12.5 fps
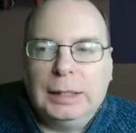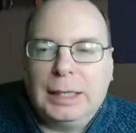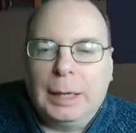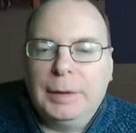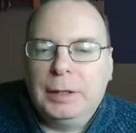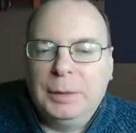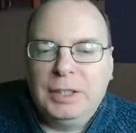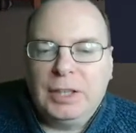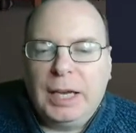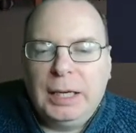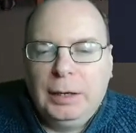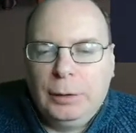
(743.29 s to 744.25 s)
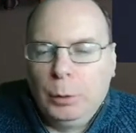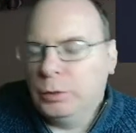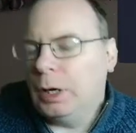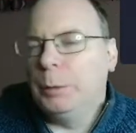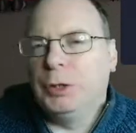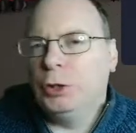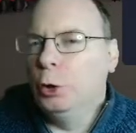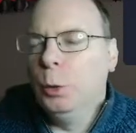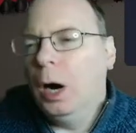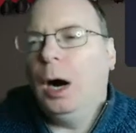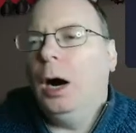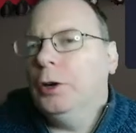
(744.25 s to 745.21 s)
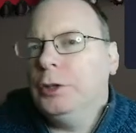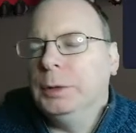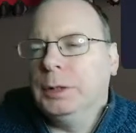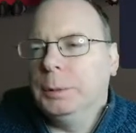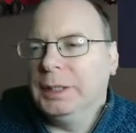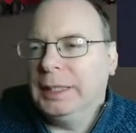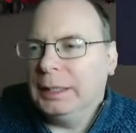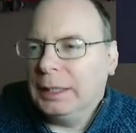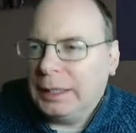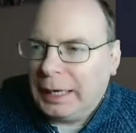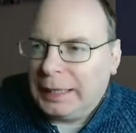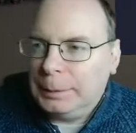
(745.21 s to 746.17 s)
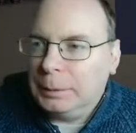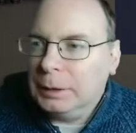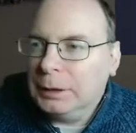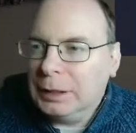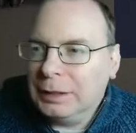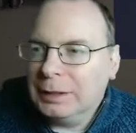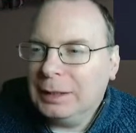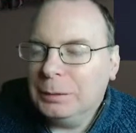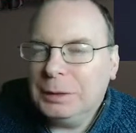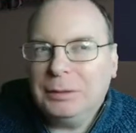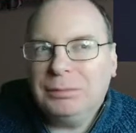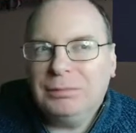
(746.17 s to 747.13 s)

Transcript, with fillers: coming to me saying he thought I was too harsh with them at the end of the game. And it's like, well,